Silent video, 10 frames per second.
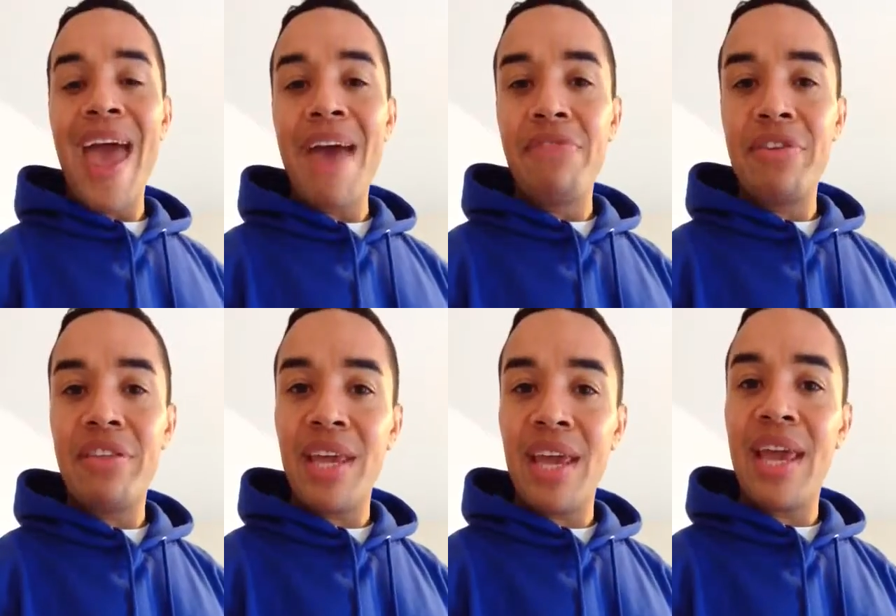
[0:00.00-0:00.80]

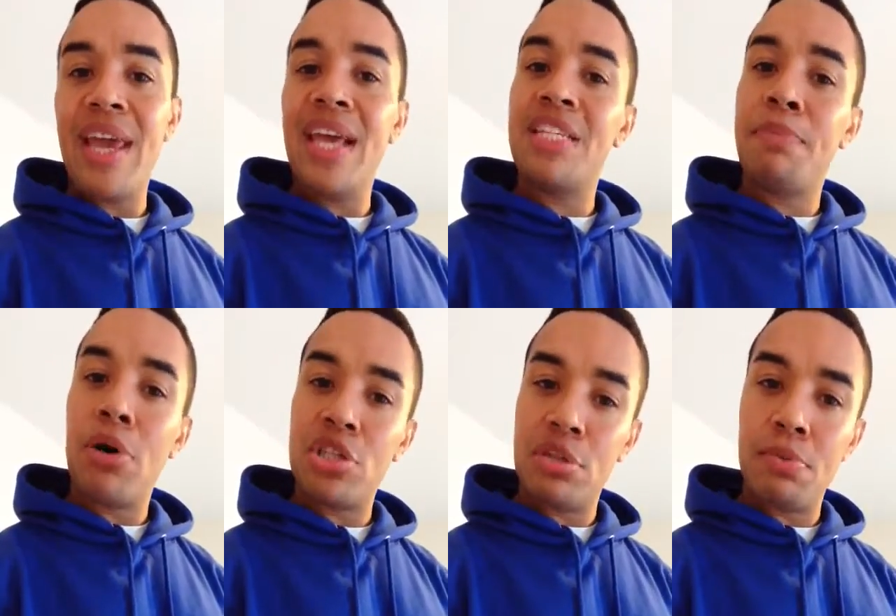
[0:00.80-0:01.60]
Everything is
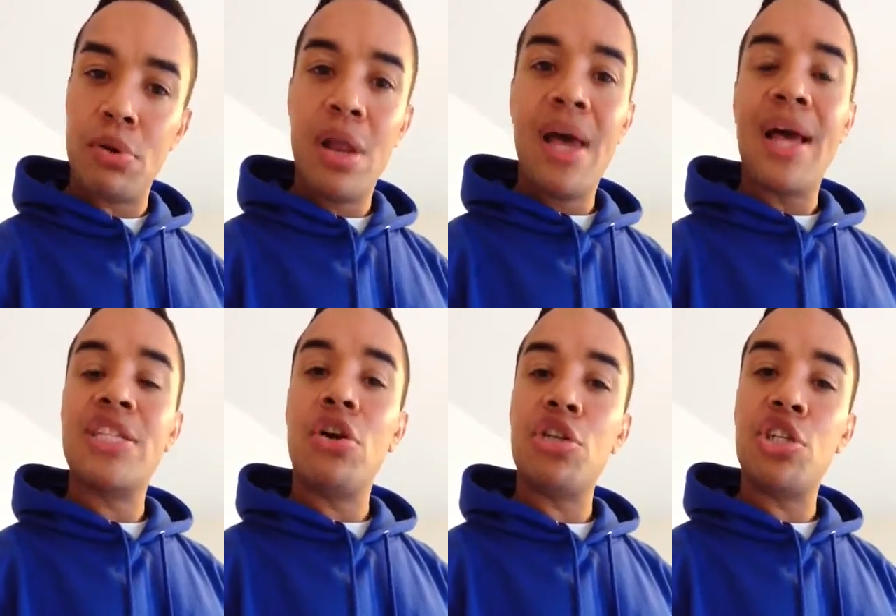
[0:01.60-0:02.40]
possible.
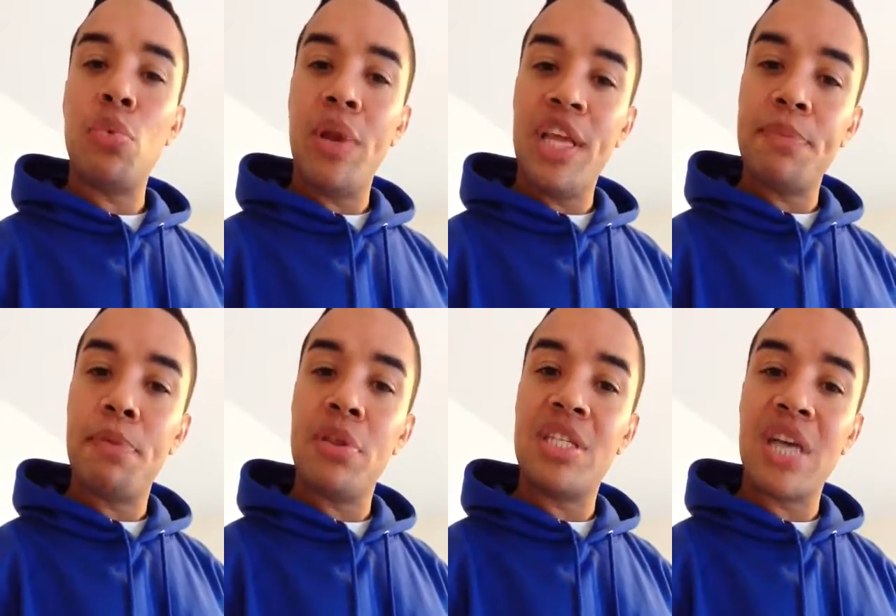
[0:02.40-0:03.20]
As long as you're willing to
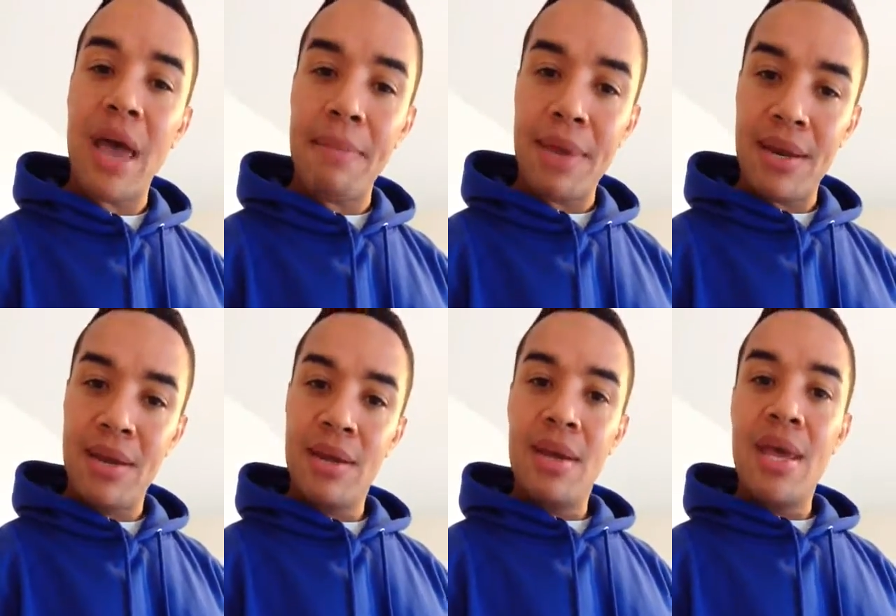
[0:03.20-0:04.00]
put the time in,
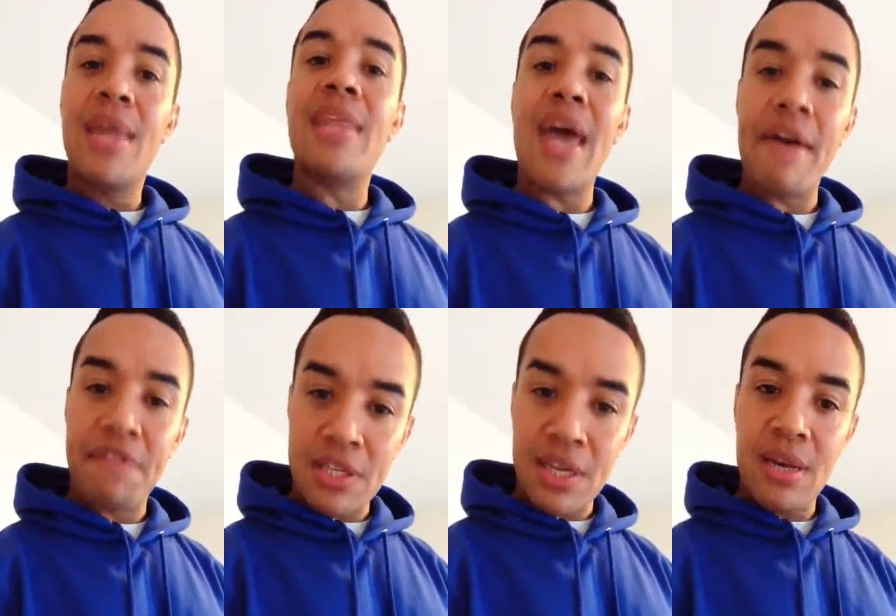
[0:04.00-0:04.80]
the
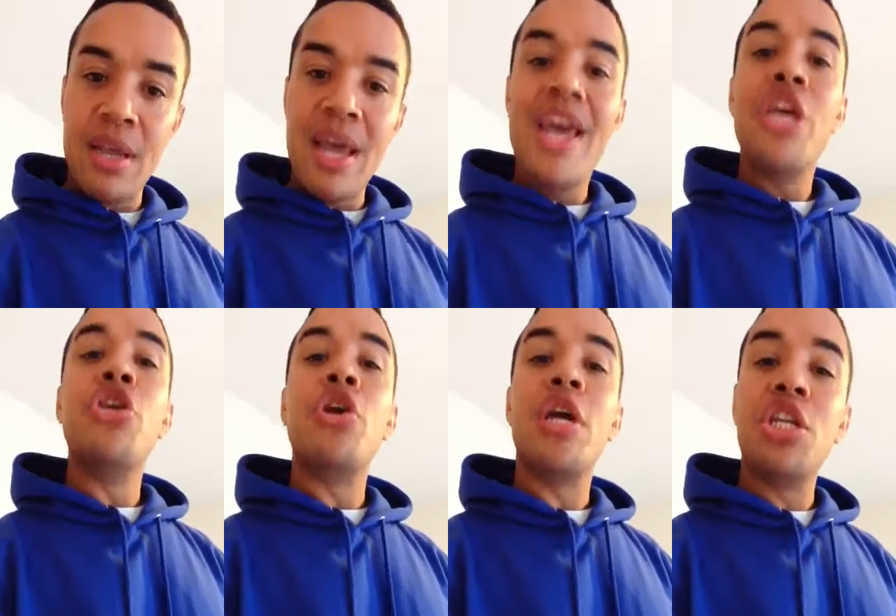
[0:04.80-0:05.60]
effort in,
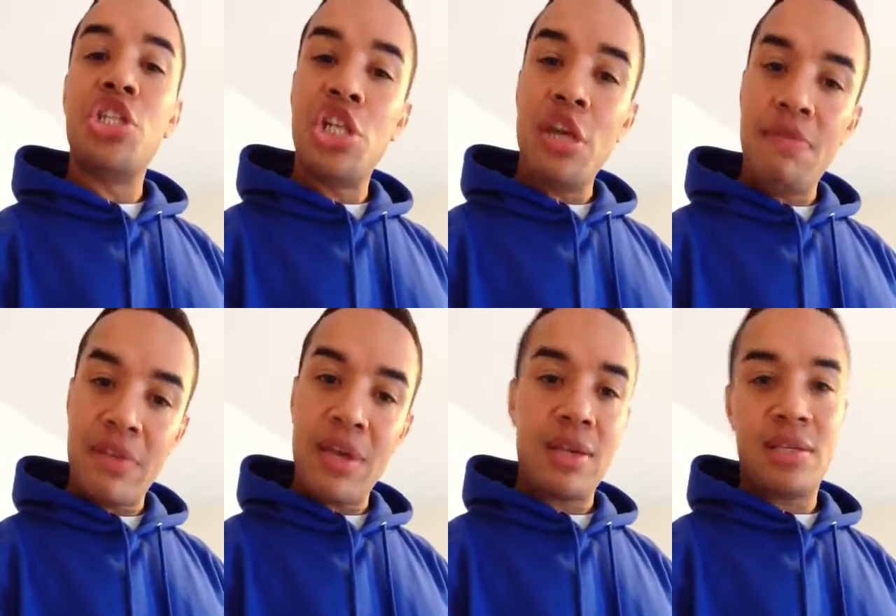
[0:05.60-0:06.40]
you can achieve
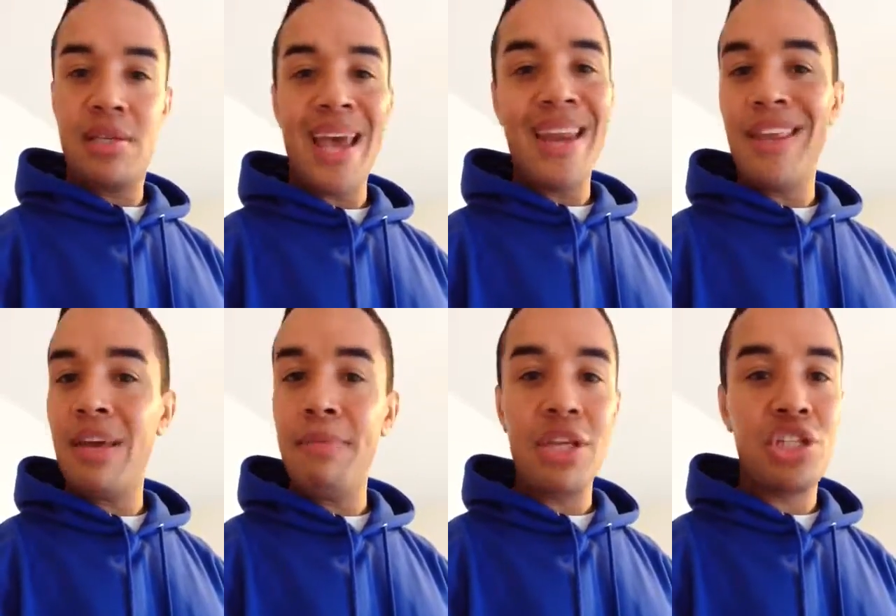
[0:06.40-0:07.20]
things. Anything
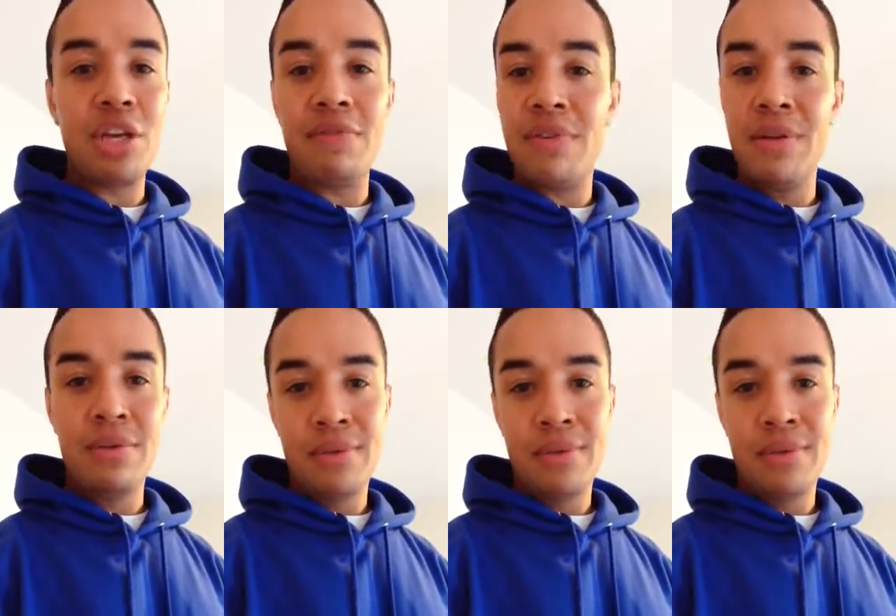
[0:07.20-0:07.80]
can be achieved.